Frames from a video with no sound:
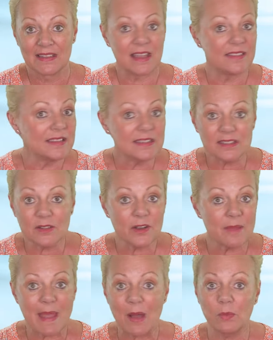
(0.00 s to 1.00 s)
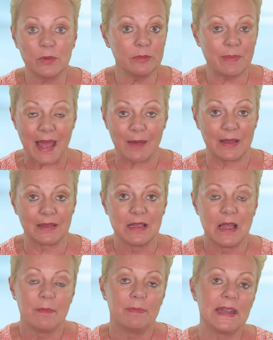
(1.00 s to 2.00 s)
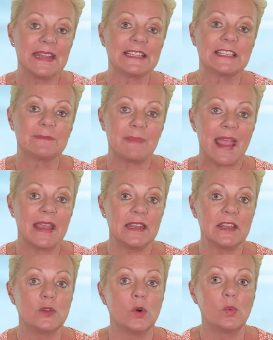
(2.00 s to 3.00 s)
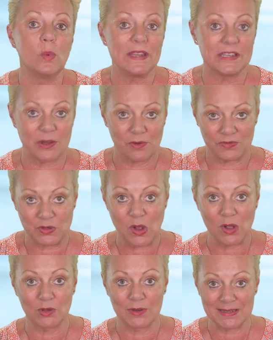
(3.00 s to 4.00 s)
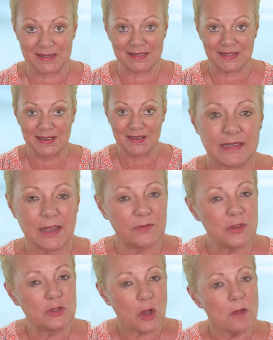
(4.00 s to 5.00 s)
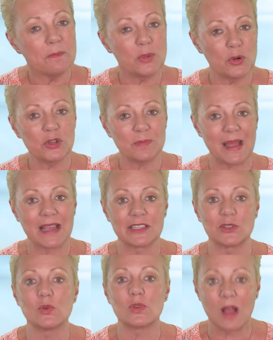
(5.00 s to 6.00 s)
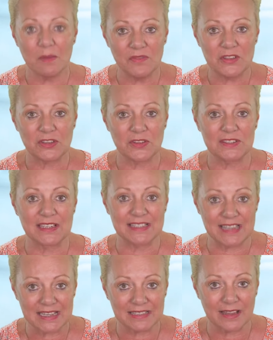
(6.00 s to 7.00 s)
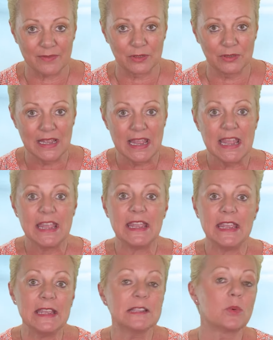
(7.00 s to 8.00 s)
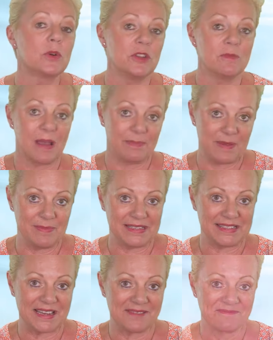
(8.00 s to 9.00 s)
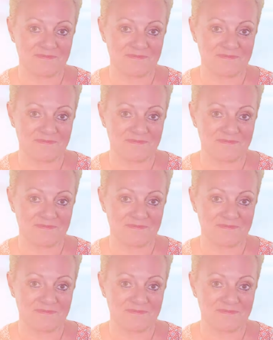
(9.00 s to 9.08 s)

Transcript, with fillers: Now, this is not about willpower, but expanding your window of tolerance. Now, if you don't push past your comfort zone success level, here's what you might be missing.